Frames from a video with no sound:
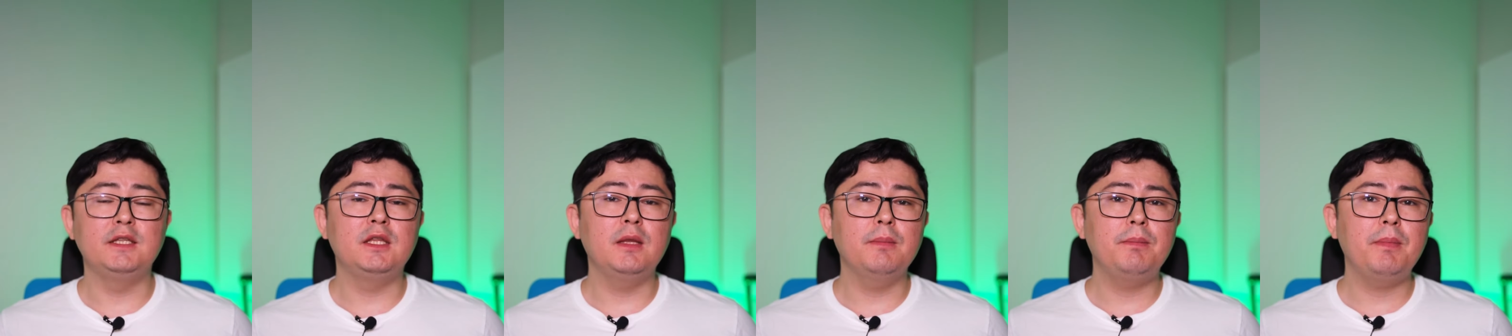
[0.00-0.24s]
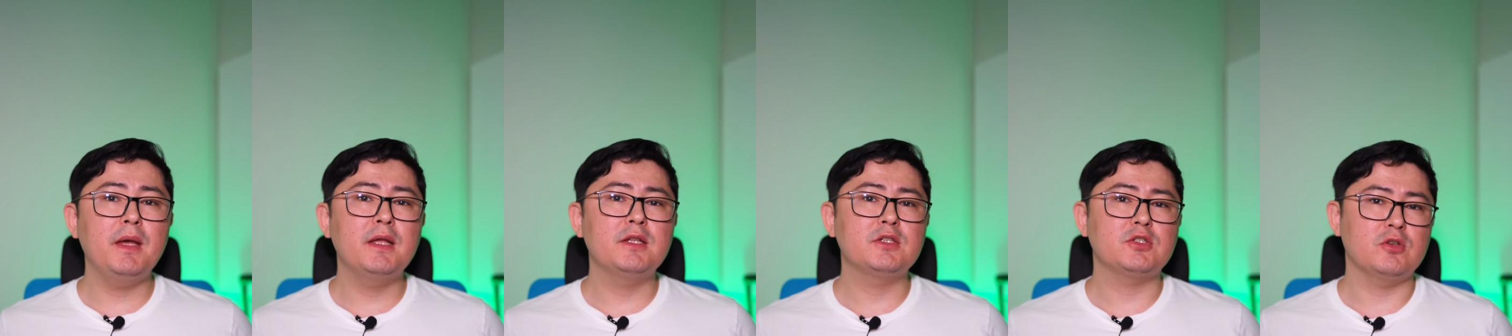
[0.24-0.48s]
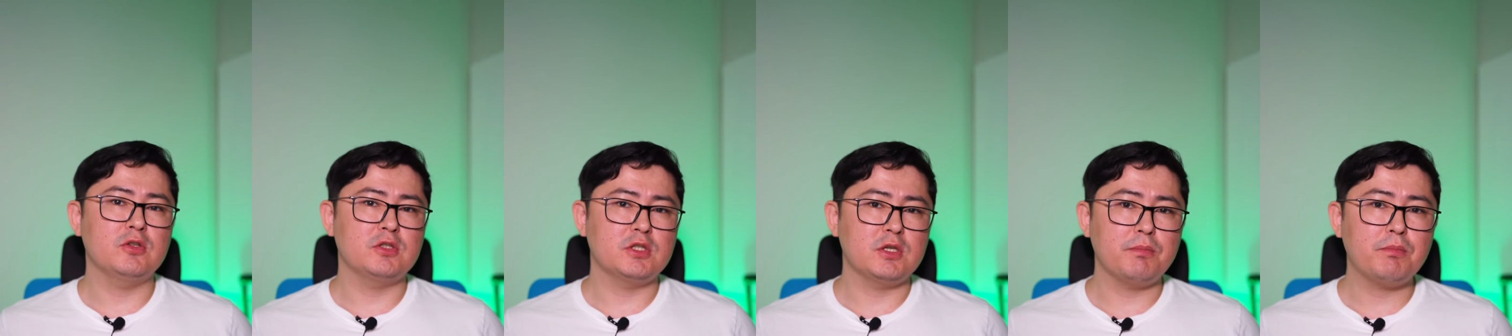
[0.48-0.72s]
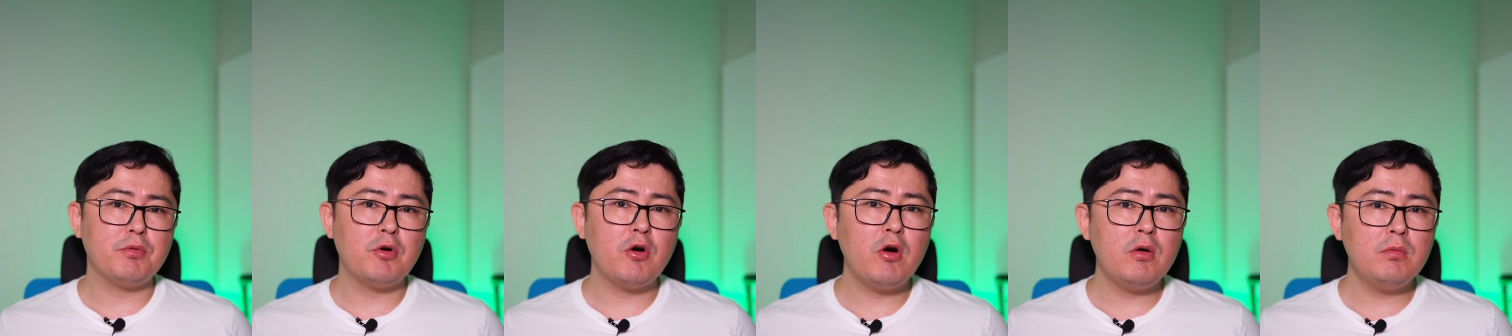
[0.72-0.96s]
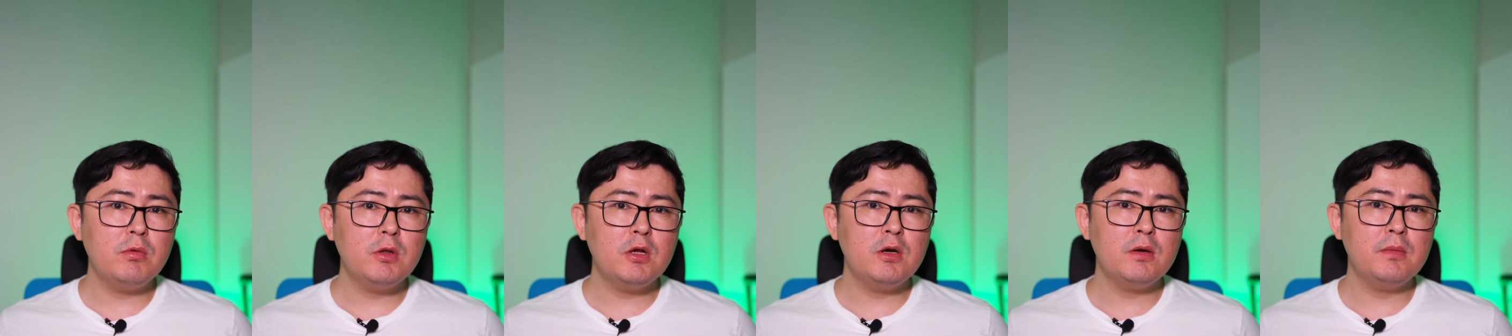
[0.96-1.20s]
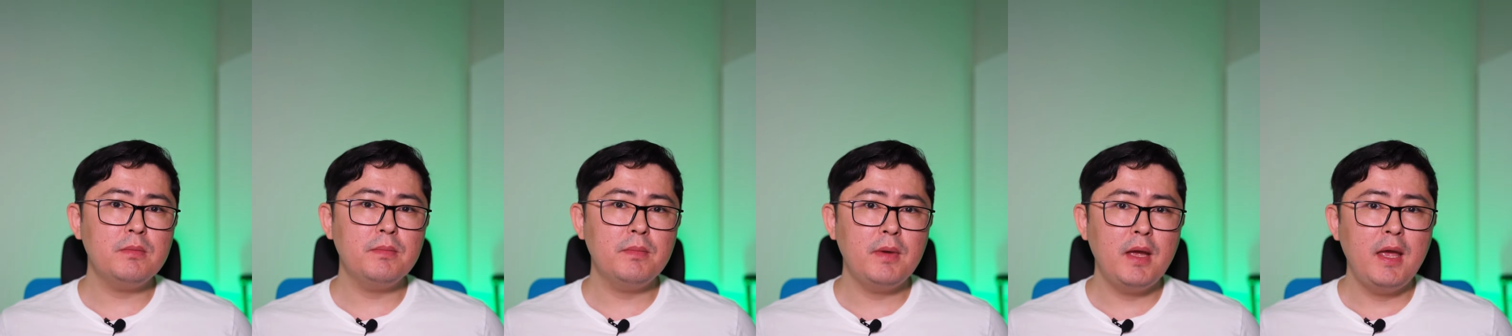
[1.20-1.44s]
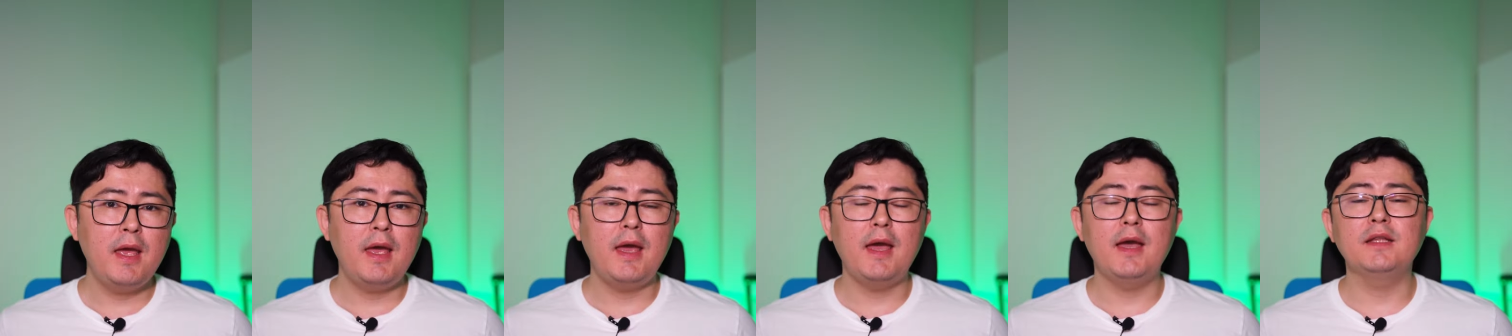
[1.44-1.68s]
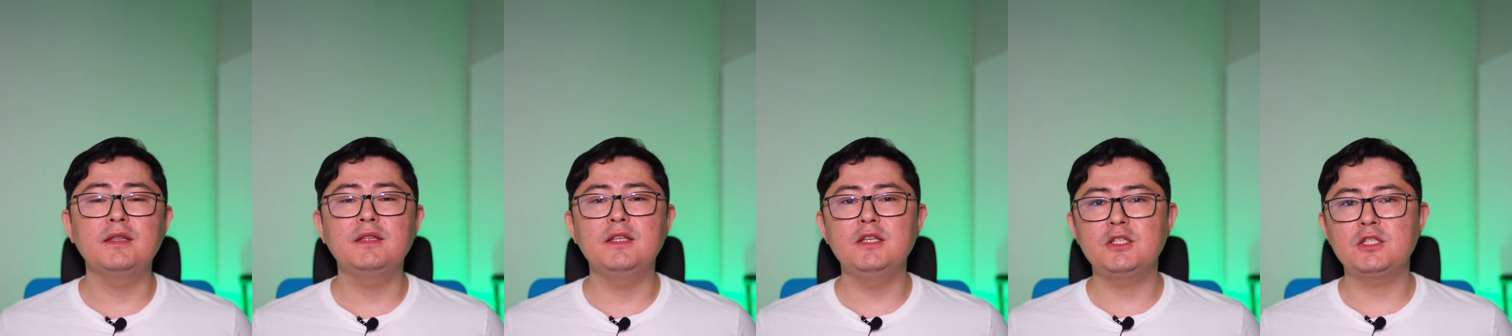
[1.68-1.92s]
depends on the problem
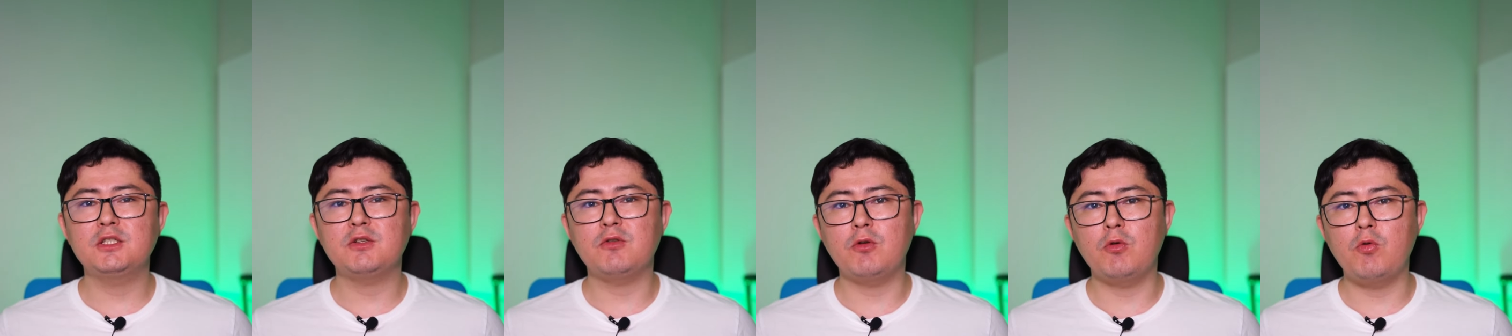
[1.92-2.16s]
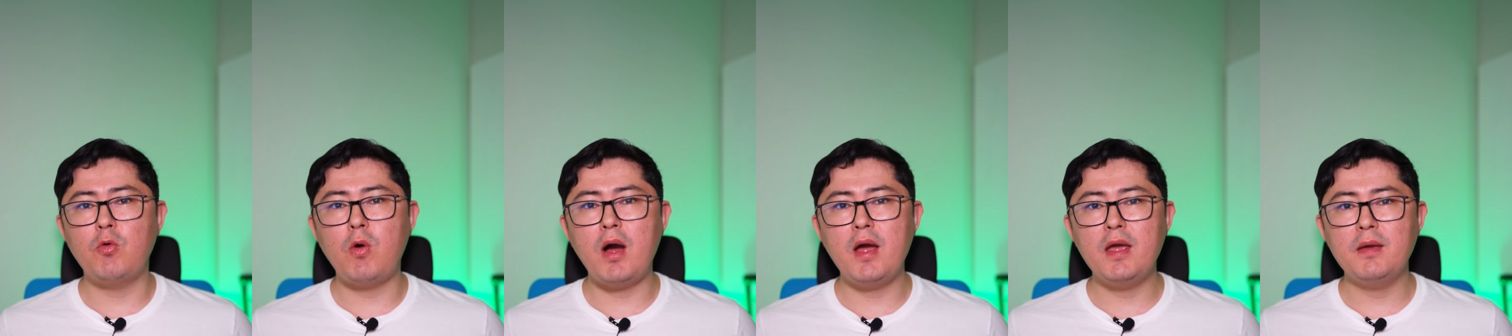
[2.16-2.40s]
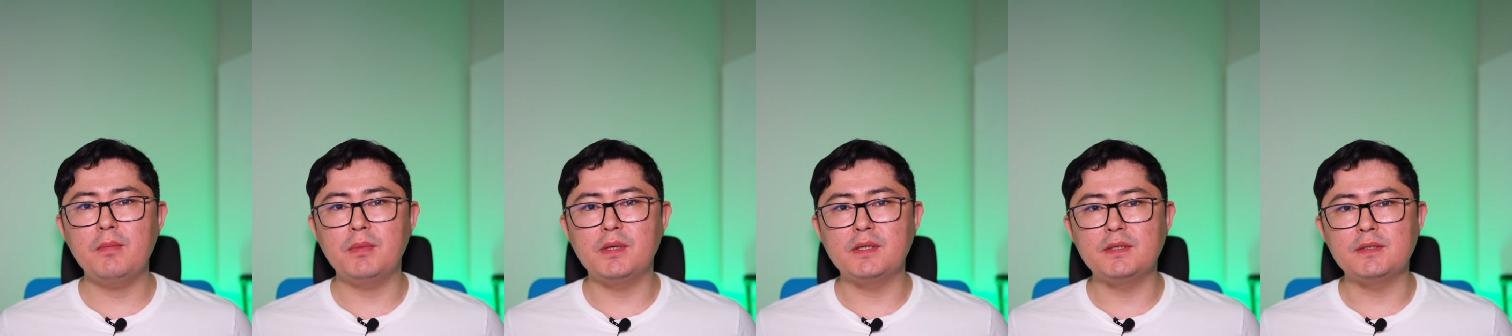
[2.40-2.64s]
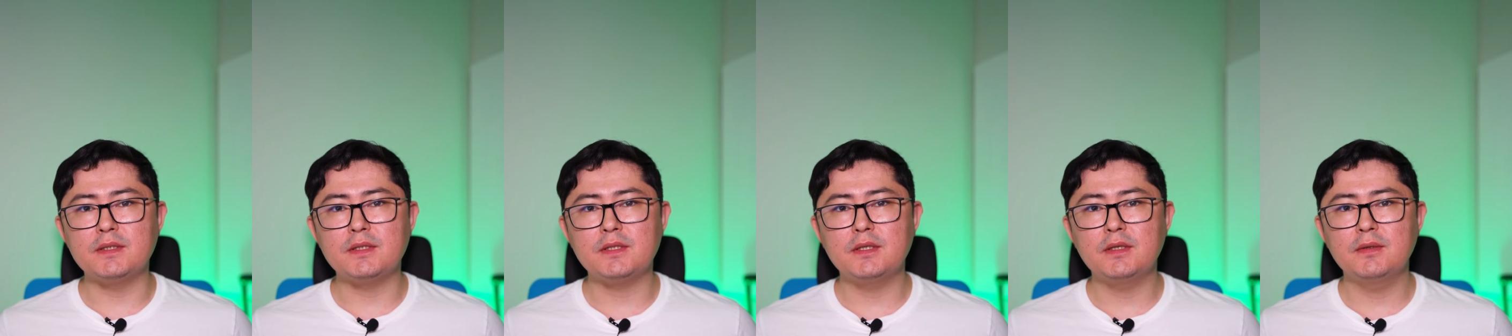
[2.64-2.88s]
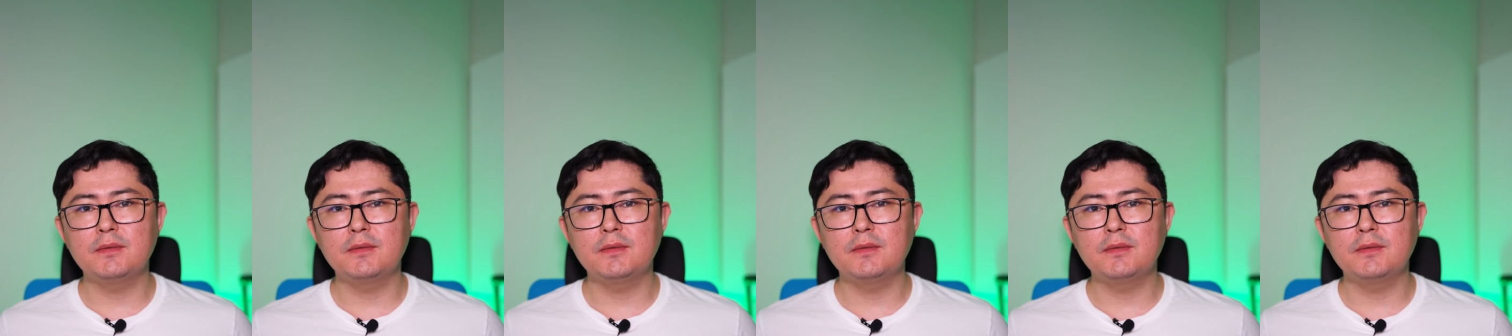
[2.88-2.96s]
and its requirements.